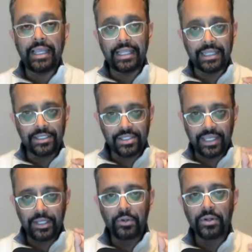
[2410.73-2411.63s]
Let's
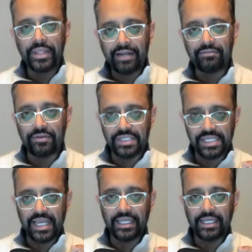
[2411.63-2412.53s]
ignore that for a
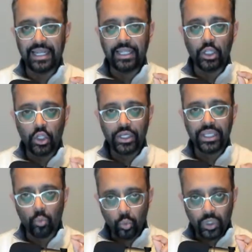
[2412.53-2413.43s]
second and look at
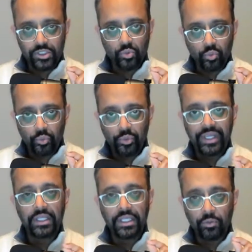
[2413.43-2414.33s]
what's
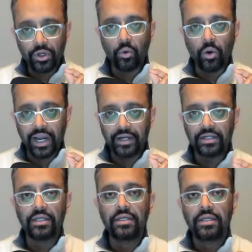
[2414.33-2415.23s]
really required
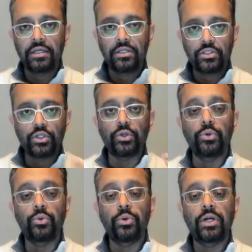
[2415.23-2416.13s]

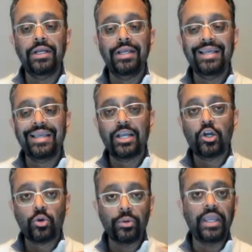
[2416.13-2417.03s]
to
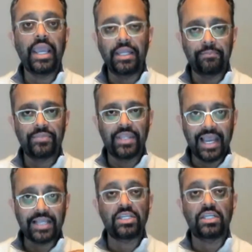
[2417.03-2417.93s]
create
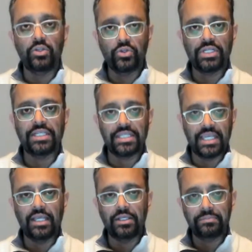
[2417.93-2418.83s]
execution at
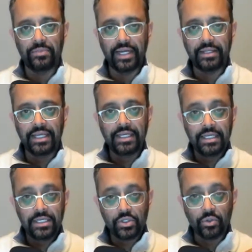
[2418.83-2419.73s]
scale, right?
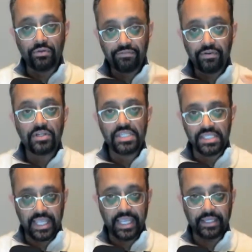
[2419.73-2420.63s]
So the first
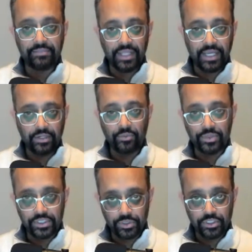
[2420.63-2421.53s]
thing that
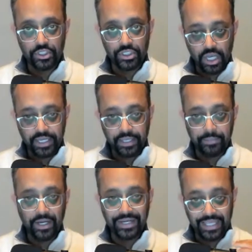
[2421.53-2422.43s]
we were just talking
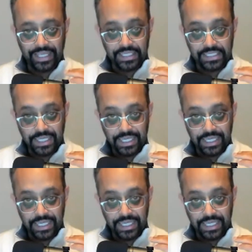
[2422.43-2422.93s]
about is,